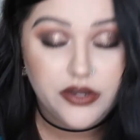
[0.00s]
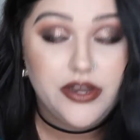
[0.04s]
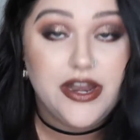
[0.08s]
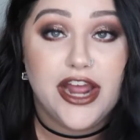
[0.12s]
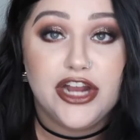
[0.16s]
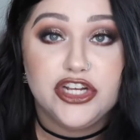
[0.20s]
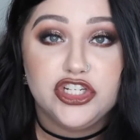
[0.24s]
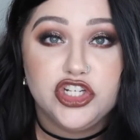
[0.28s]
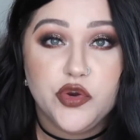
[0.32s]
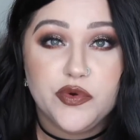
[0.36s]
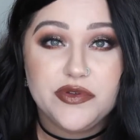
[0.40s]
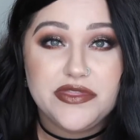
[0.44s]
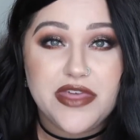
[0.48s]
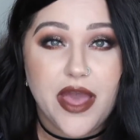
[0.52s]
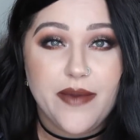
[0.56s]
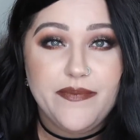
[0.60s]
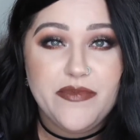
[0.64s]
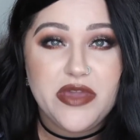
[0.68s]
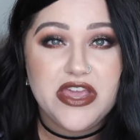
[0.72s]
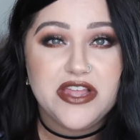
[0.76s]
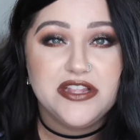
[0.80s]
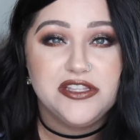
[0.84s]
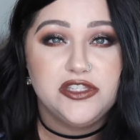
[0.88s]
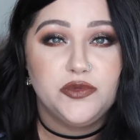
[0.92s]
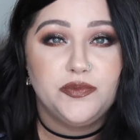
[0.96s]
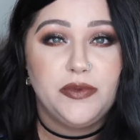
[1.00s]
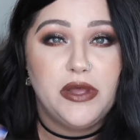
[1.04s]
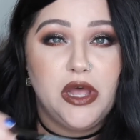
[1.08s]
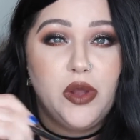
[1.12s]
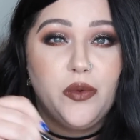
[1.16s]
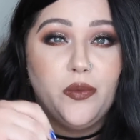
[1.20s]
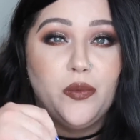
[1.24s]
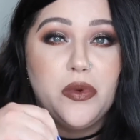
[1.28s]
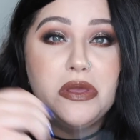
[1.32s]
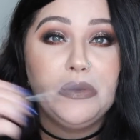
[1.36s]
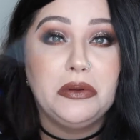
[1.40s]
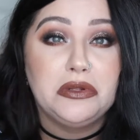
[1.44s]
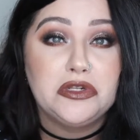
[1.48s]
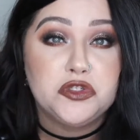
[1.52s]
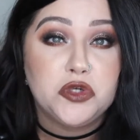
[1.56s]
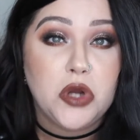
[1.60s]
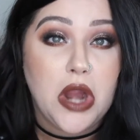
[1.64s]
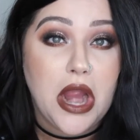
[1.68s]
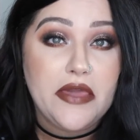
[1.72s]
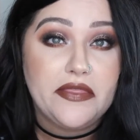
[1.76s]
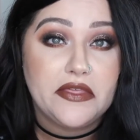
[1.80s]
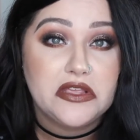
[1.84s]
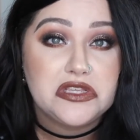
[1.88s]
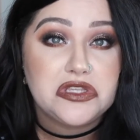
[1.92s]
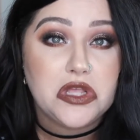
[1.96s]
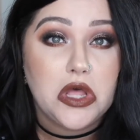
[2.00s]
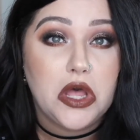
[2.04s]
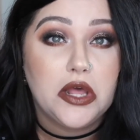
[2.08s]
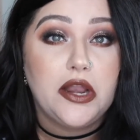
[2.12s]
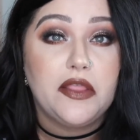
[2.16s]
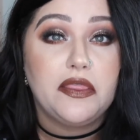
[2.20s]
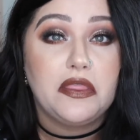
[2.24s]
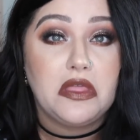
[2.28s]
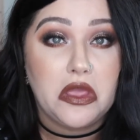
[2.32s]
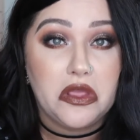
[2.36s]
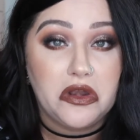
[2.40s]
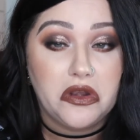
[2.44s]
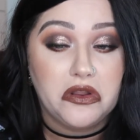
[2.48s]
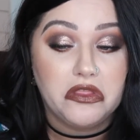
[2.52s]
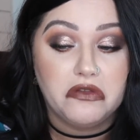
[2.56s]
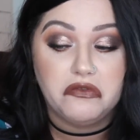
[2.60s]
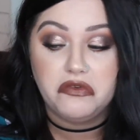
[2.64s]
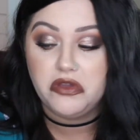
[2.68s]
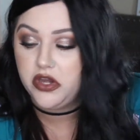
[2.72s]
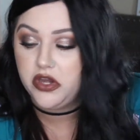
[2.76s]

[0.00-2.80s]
Not sure what that means, but we will try this on at the end of the